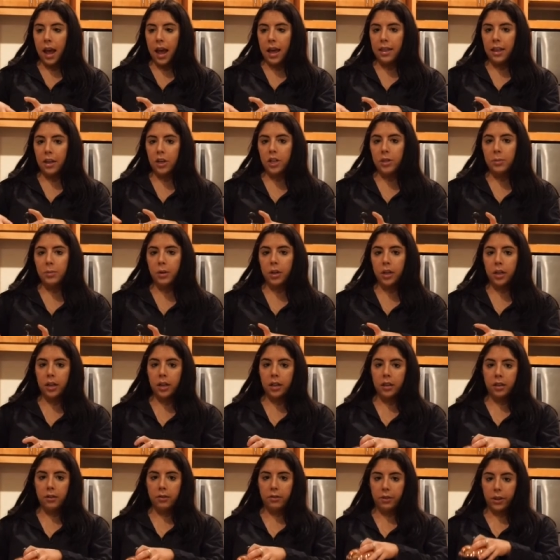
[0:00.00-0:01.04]
and then just put it
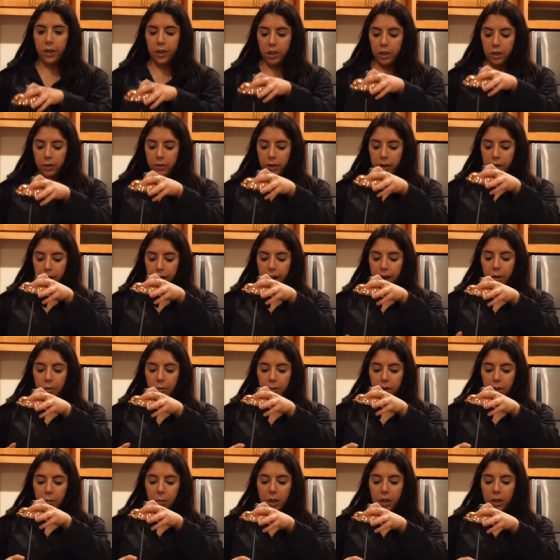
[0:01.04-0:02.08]
in the fridge overnight
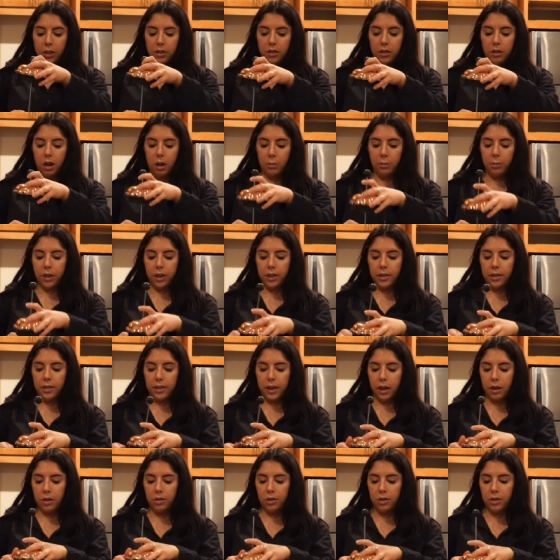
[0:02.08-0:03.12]
with, while it's not pressed
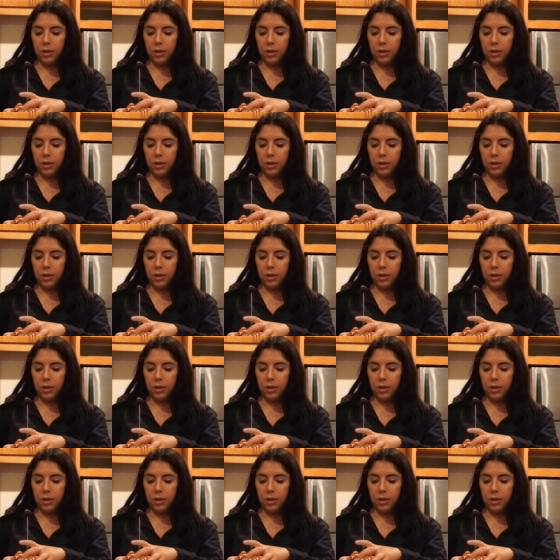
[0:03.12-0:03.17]
down.